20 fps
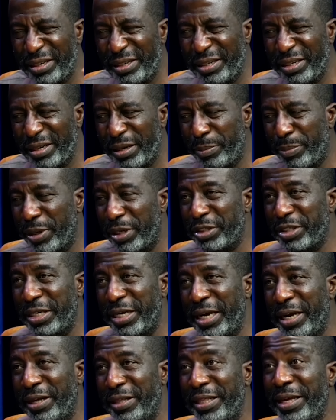
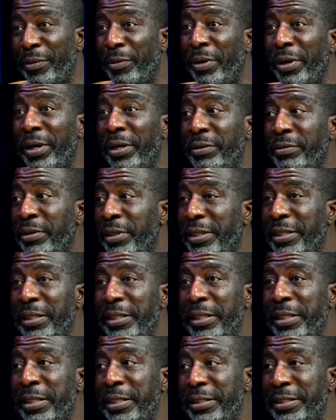personnel, they were
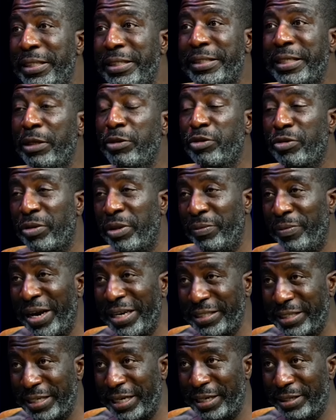detailed to the
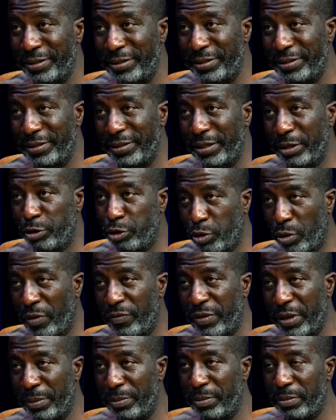residents, 2 of
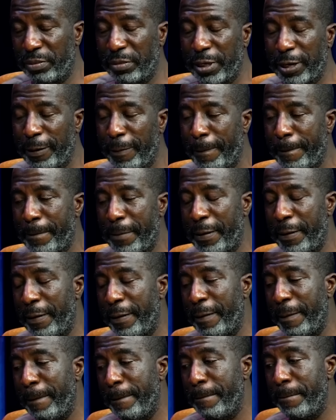them,
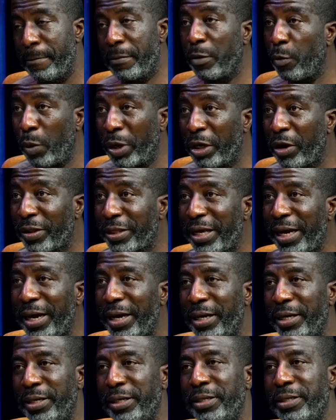were not there.
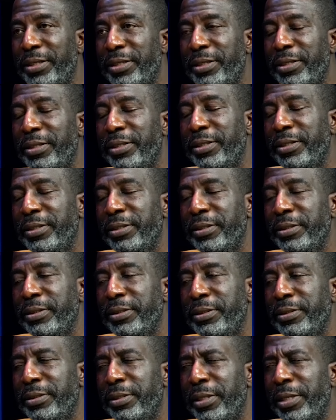
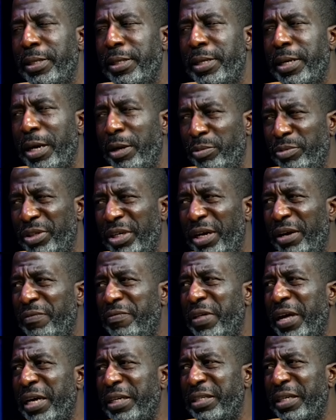I observed
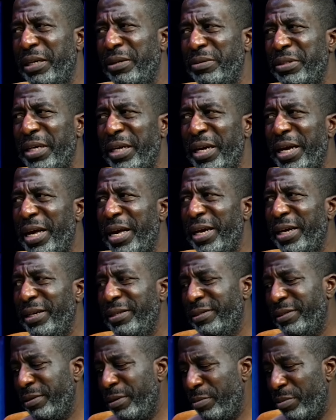that and I was like, it's
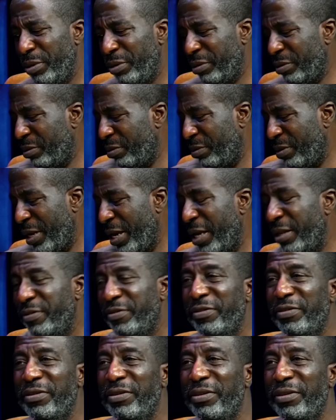almost
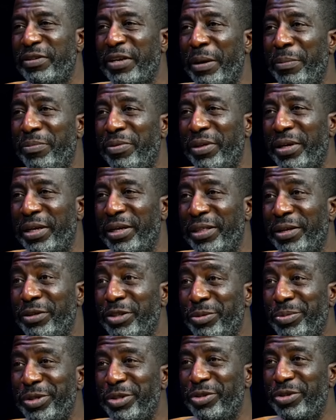8 something. They're
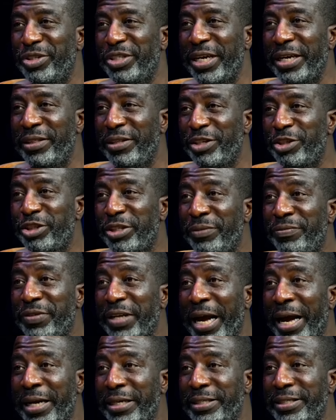supposed to change the shift
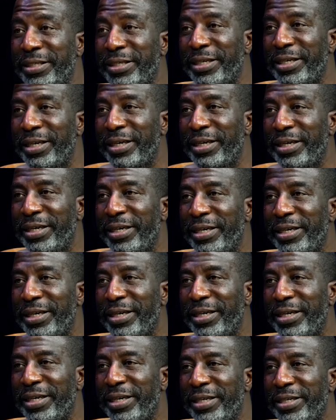at
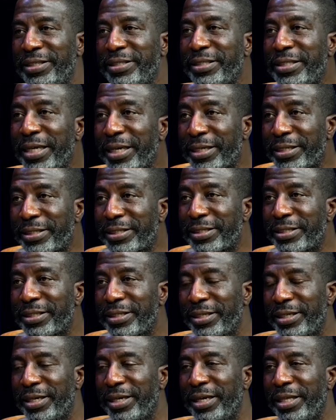6.
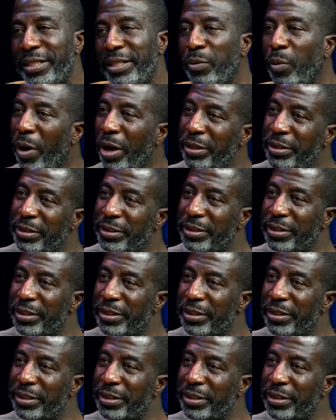The ones